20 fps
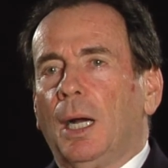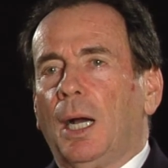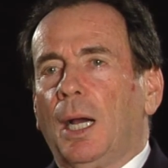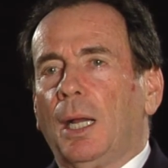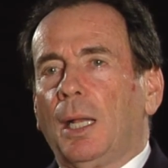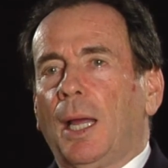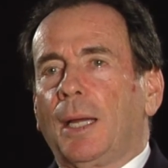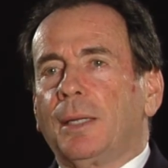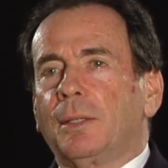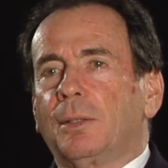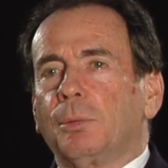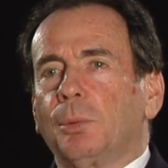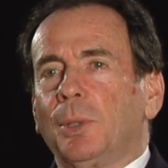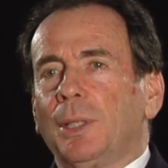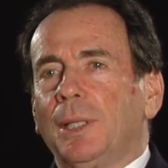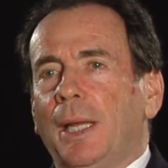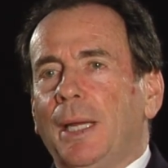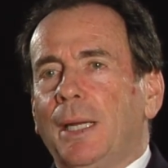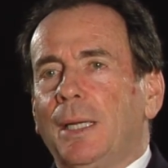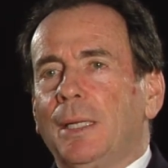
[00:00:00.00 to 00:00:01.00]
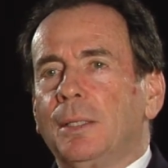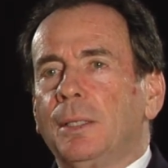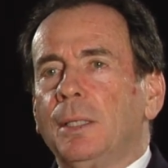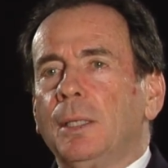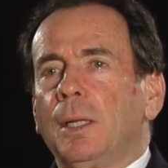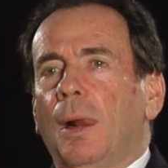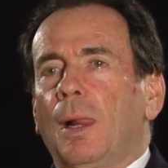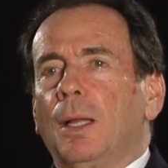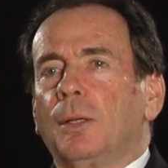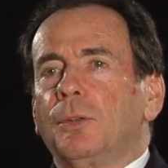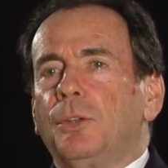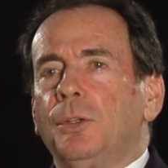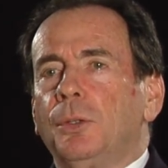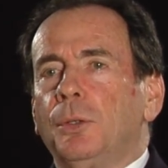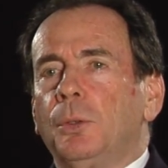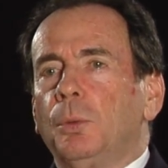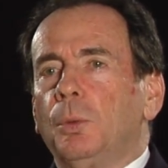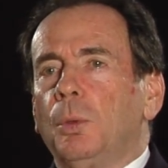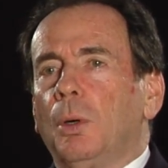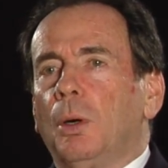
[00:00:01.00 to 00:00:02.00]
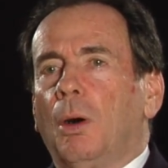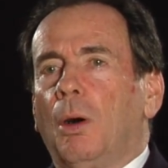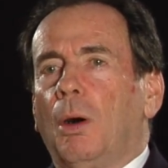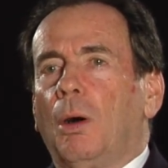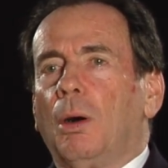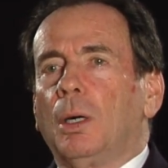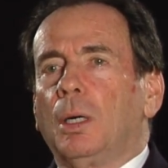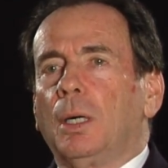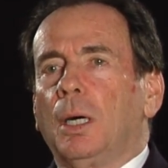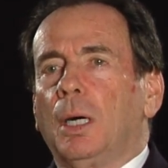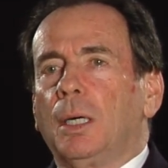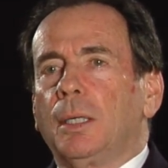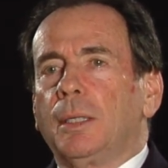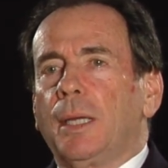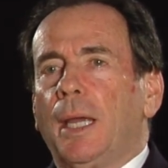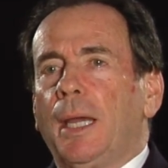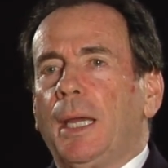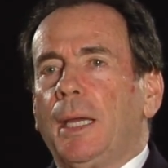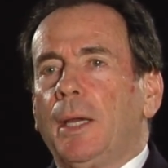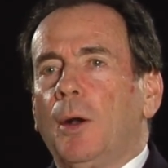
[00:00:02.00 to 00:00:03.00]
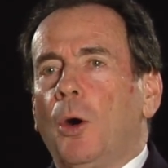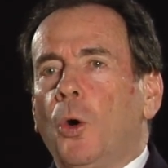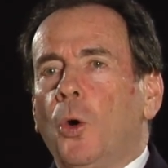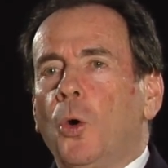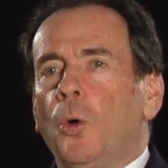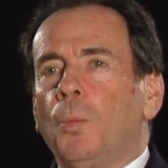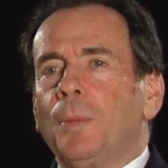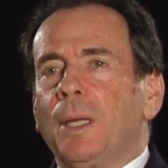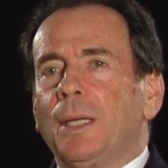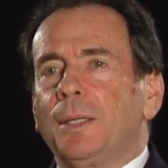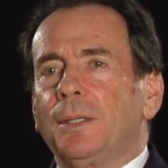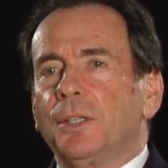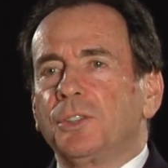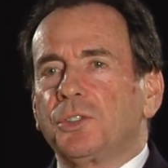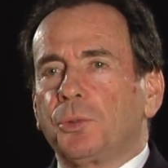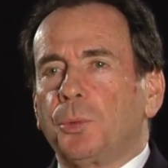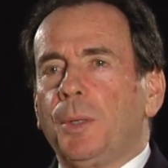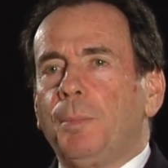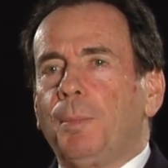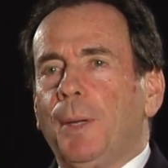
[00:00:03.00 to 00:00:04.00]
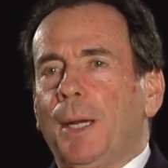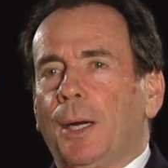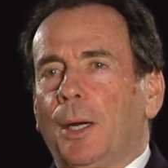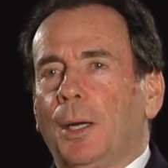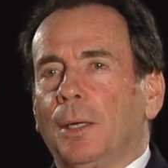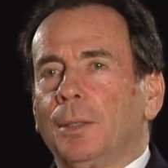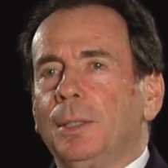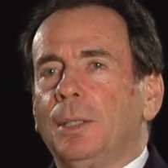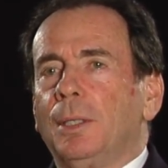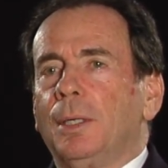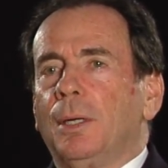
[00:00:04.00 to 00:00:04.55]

I like to relate it to a home in disrepair.